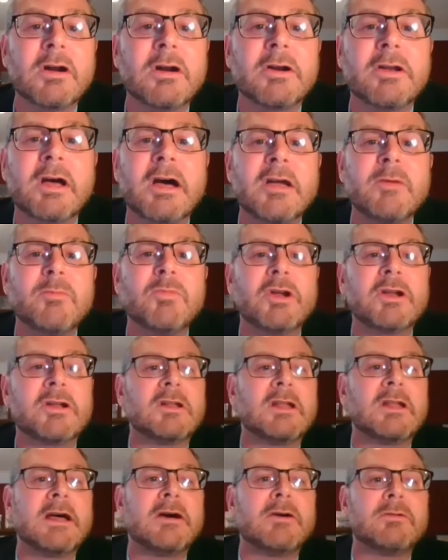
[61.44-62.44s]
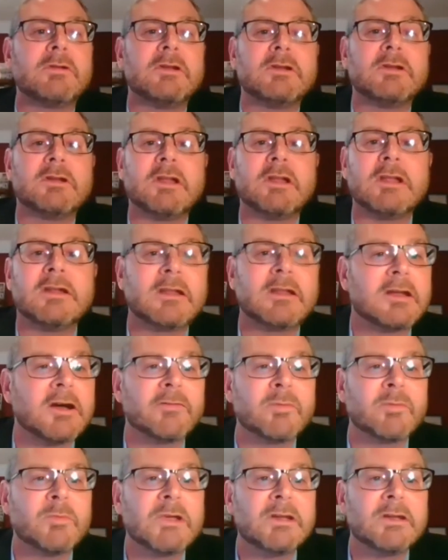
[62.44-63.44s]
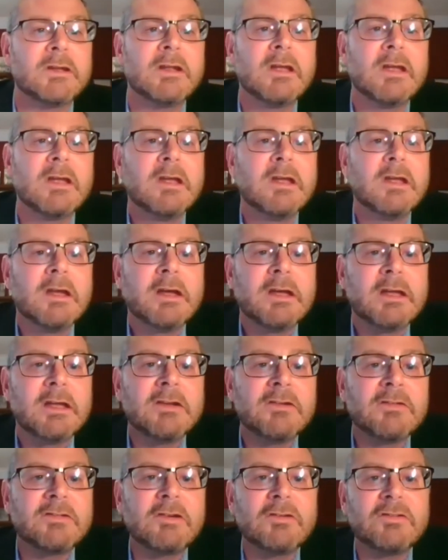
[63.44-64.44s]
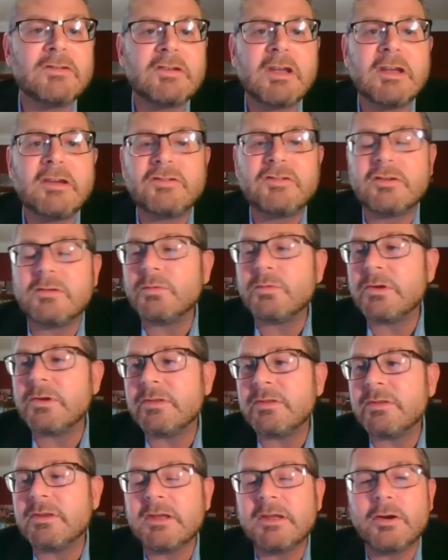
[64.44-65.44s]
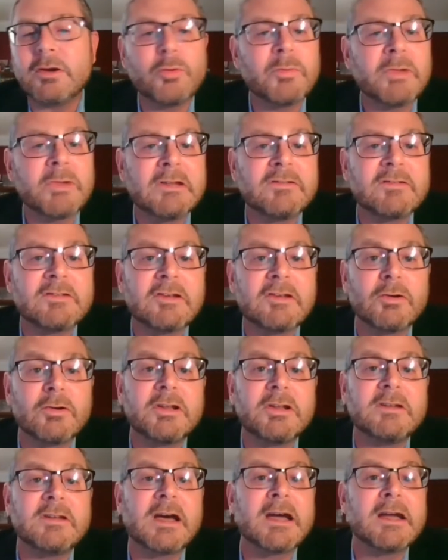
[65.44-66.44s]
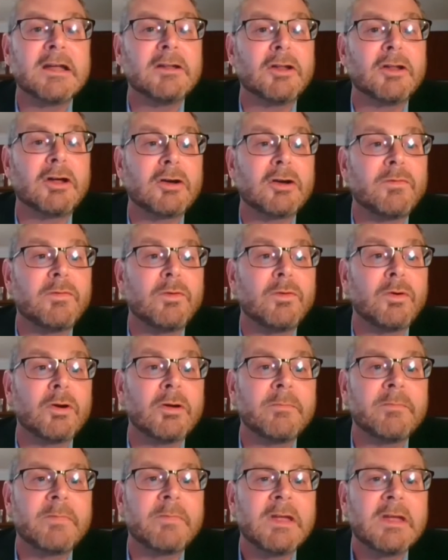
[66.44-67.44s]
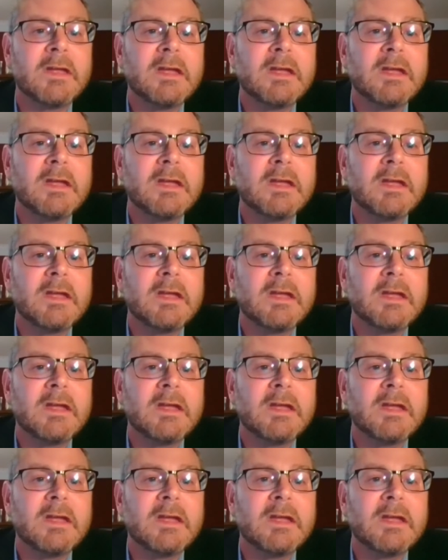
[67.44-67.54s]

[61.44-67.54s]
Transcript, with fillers: on hybrid cloud in, in the government in association with the Homeland Security Dialogue Forum.